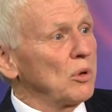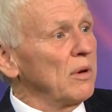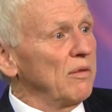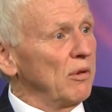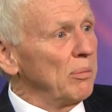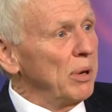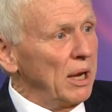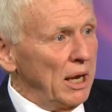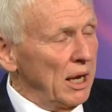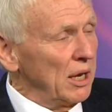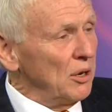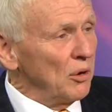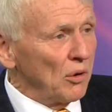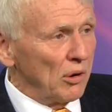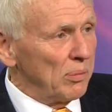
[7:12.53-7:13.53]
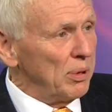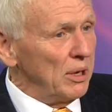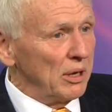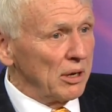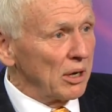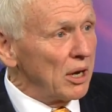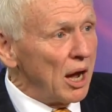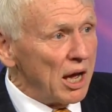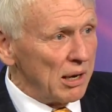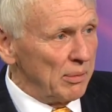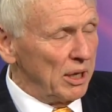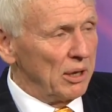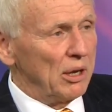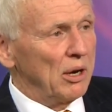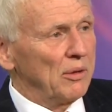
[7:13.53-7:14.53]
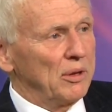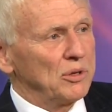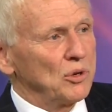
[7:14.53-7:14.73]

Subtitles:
sort of a pan-European economy there.